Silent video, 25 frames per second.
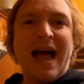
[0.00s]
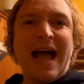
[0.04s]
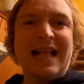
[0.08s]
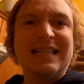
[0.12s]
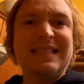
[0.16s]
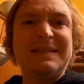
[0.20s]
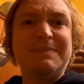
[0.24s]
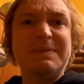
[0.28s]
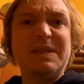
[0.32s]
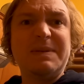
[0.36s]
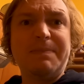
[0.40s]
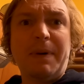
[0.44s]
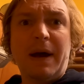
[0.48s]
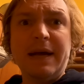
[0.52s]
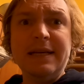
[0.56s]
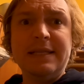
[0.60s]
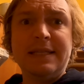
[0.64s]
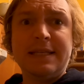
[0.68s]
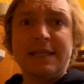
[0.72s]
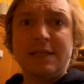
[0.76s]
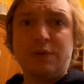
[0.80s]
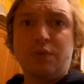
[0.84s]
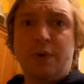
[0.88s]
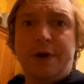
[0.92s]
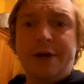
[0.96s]
And some
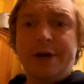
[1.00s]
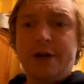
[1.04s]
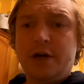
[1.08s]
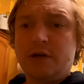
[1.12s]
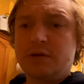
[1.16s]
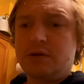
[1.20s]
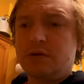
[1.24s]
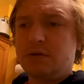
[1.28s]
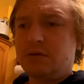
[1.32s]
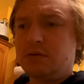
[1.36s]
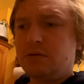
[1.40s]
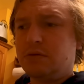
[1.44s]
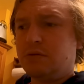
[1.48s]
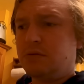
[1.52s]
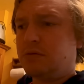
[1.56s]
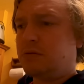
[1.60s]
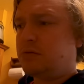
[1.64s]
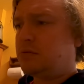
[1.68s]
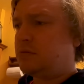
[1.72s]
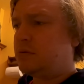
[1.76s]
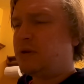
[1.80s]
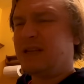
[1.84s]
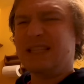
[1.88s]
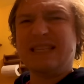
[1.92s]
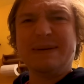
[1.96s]
spices, why not?
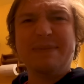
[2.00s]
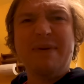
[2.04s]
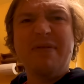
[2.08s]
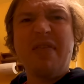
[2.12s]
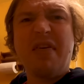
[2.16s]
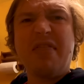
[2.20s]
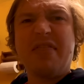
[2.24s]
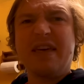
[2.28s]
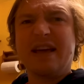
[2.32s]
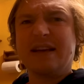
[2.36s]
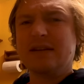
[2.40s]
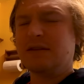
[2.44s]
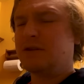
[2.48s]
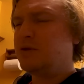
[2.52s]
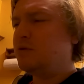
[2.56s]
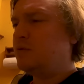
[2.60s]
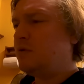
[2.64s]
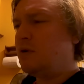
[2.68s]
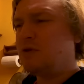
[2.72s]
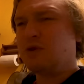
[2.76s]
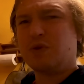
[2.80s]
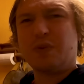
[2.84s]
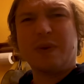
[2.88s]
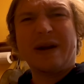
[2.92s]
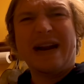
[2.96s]
And some other things. Who
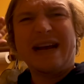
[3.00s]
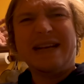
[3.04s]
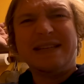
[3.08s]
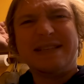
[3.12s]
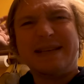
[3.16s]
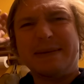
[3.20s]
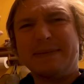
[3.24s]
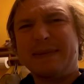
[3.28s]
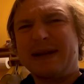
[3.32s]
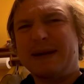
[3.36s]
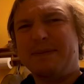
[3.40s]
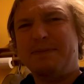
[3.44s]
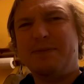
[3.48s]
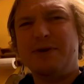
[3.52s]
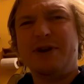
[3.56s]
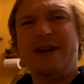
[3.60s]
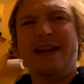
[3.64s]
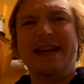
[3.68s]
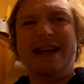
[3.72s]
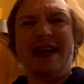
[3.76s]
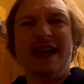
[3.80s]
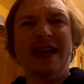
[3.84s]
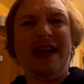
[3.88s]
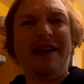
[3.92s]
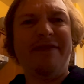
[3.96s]
knows what else I'm going to put
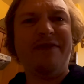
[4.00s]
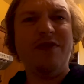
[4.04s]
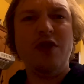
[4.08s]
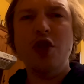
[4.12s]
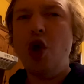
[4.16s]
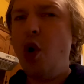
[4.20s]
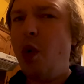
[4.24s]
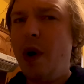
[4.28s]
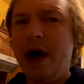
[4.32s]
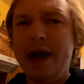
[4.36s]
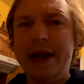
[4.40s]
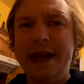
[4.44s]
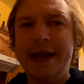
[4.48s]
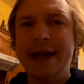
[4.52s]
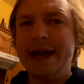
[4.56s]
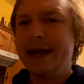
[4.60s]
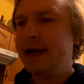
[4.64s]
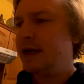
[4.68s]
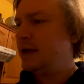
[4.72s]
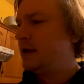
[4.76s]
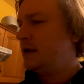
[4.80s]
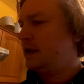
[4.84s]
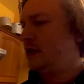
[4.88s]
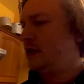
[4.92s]
in? I have no idea.